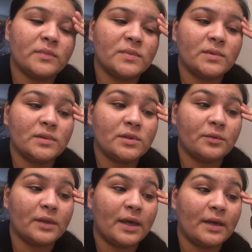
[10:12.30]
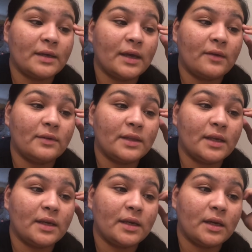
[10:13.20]
So that
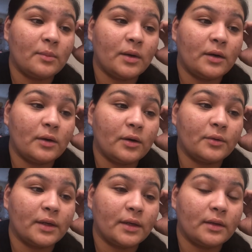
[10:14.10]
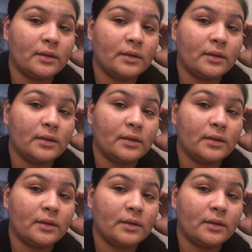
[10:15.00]
everything can come out all right.